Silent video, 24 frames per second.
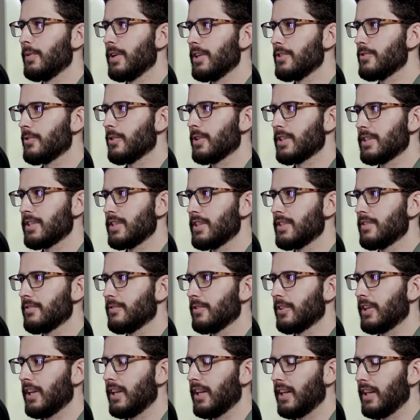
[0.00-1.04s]
resources
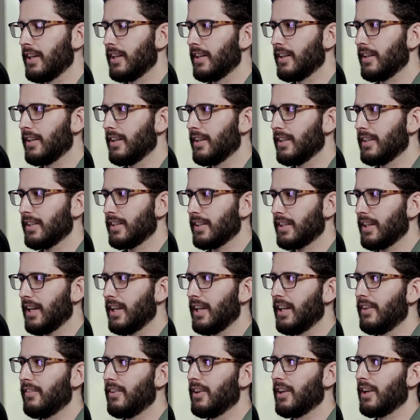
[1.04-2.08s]
for getting
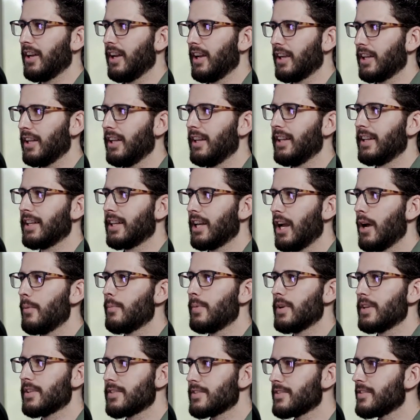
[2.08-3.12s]
kind of a, a, an
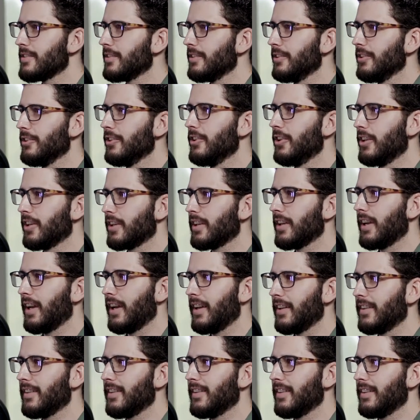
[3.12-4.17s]
encompassed look
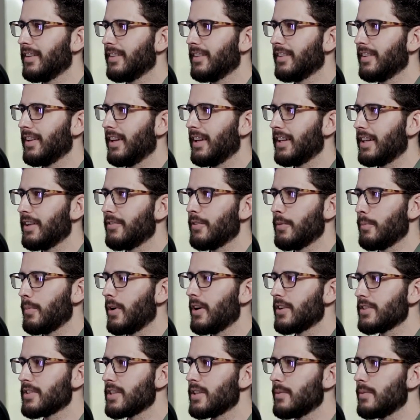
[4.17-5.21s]
at at different parts of